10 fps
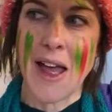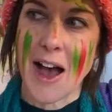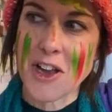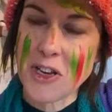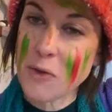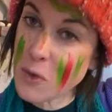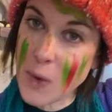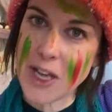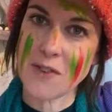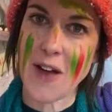I knew the
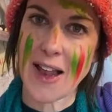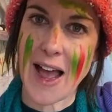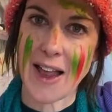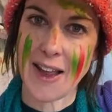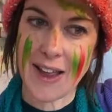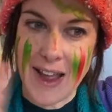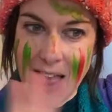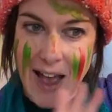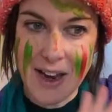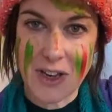word Valhalla
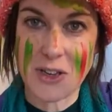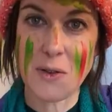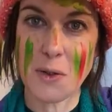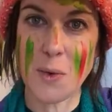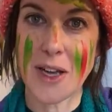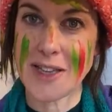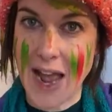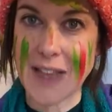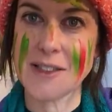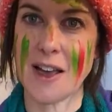and I knew the word
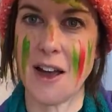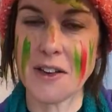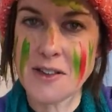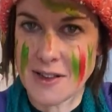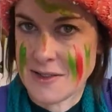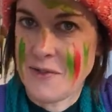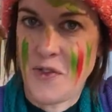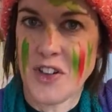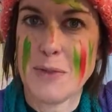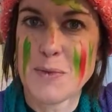Asgard because
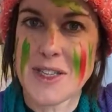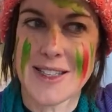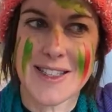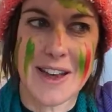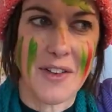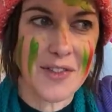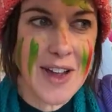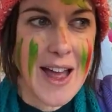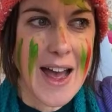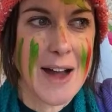films and stuff,
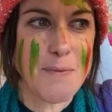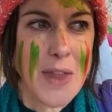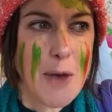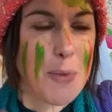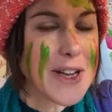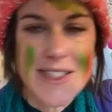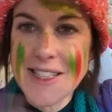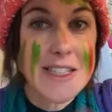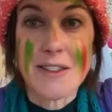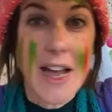but I
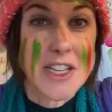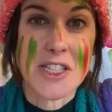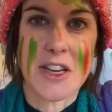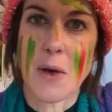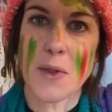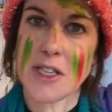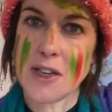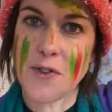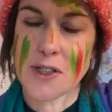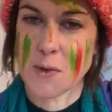didn't actually know what the
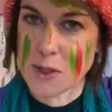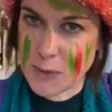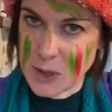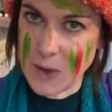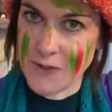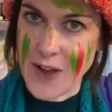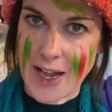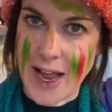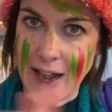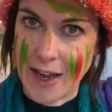difference was between
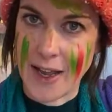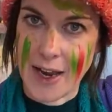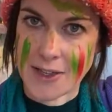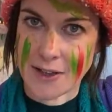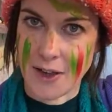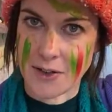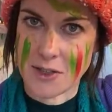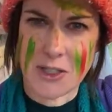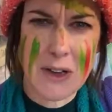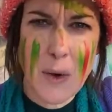Valhalla and Asgard.
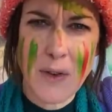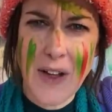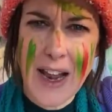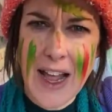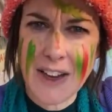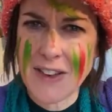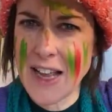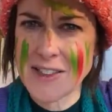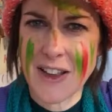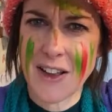Do you know what Valhalla and
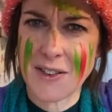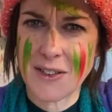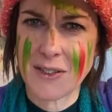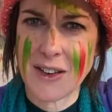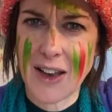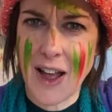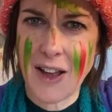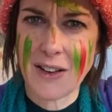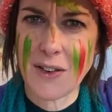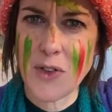Asgard
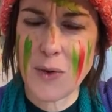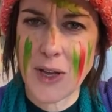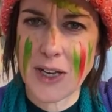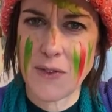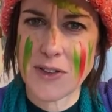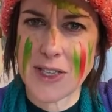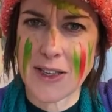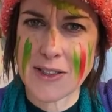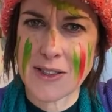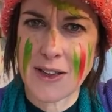are? Have you heard of those
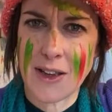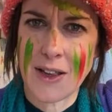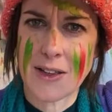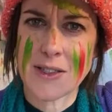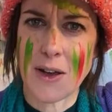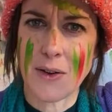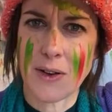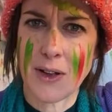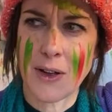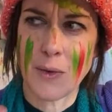things? So
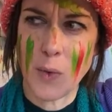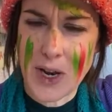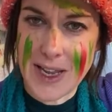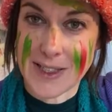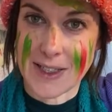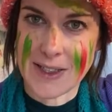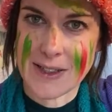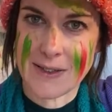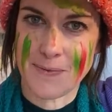what it is,